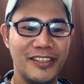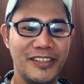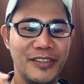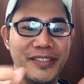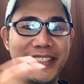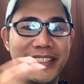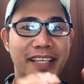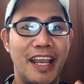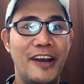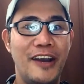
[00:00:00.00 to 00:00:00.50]

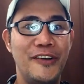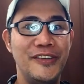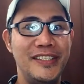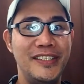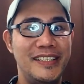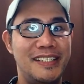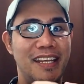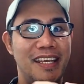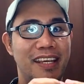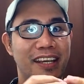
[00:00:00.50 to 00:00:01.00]
to
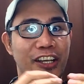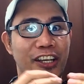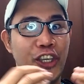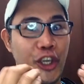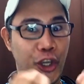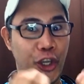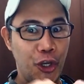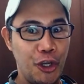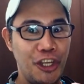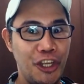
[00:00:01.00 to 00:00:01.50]
sound
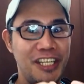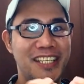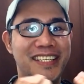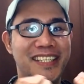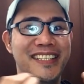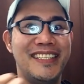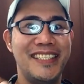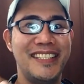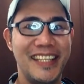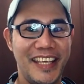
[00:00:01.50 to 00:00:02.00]
good
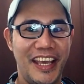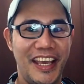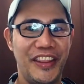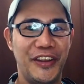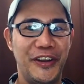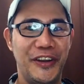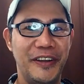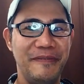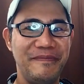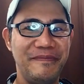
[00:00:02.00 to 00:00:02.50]

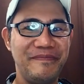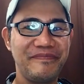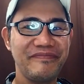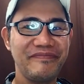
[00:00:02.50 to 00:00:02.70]
together,